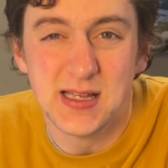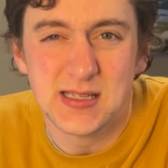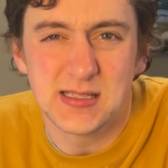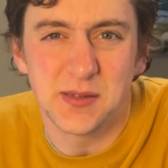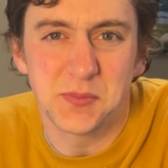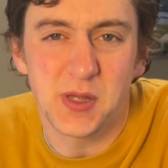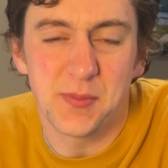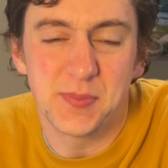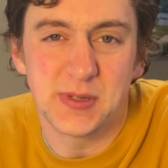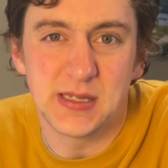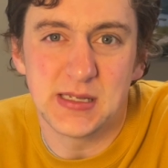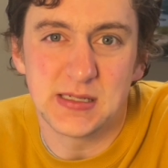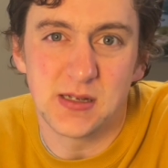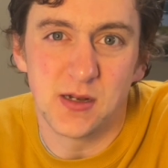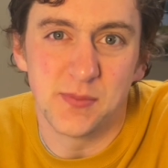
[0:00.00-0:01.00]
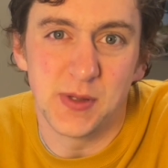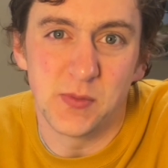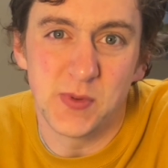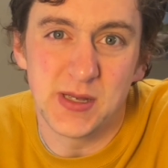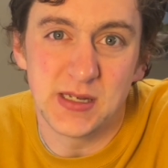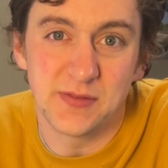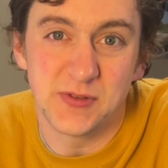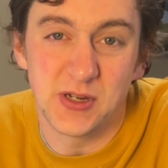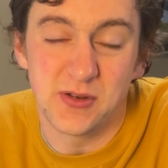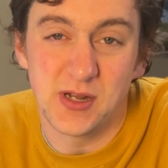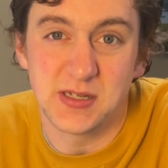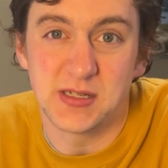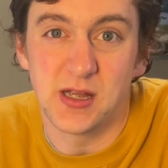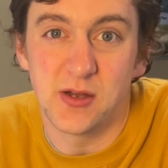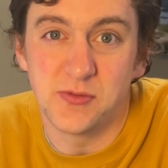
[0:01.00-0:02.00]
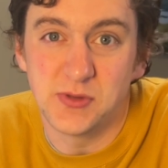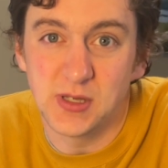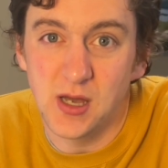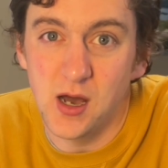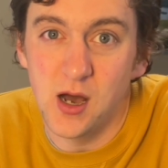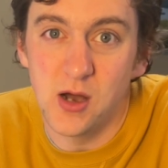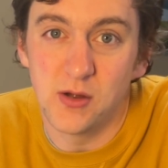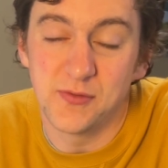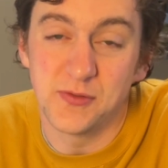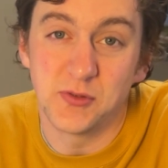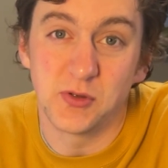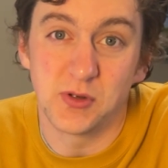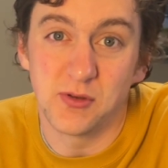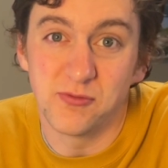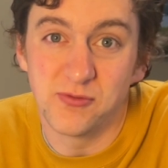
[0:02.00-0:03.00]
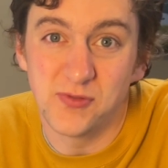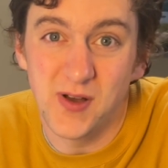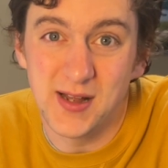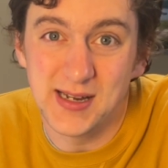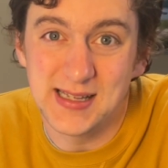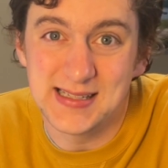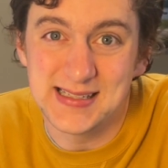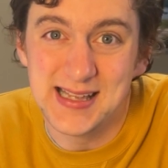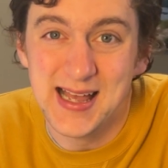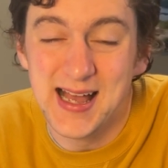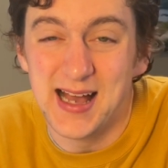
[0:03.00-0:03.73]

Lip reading: Some companies are a bit weird if you don't actually own the car, if you've got it on finance,